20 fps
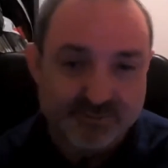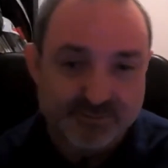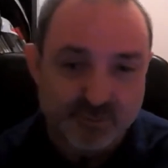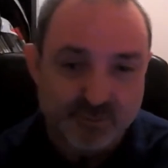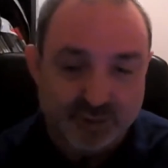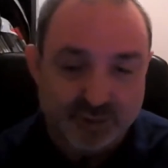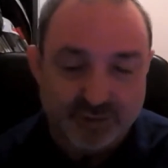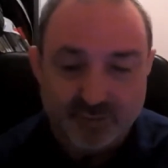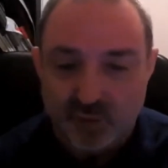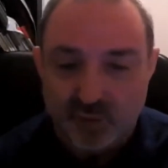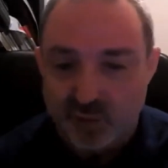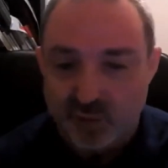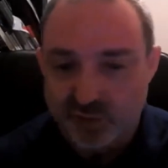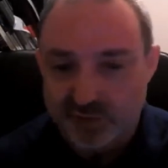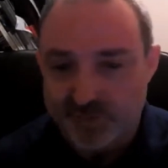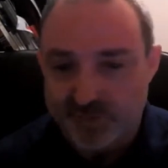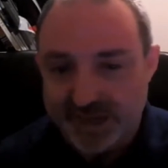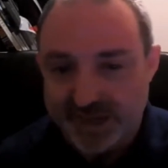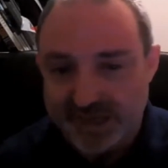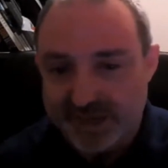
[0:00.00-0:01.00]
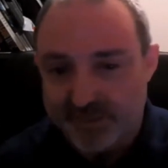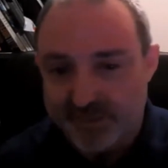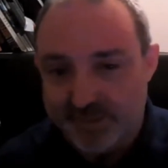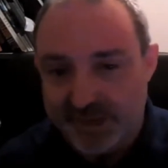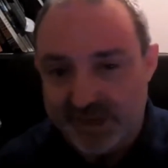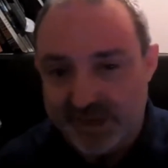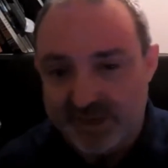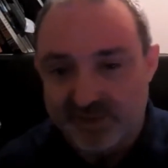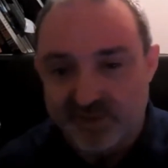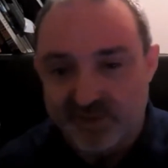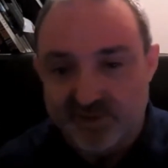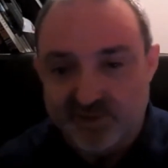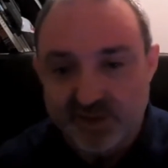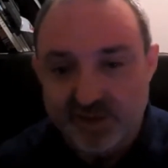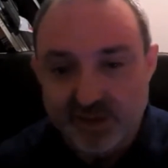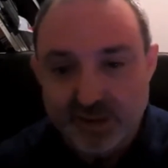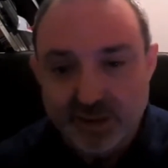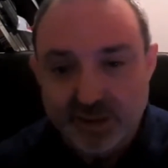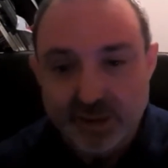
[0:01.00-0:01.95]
whatever horse blanket means,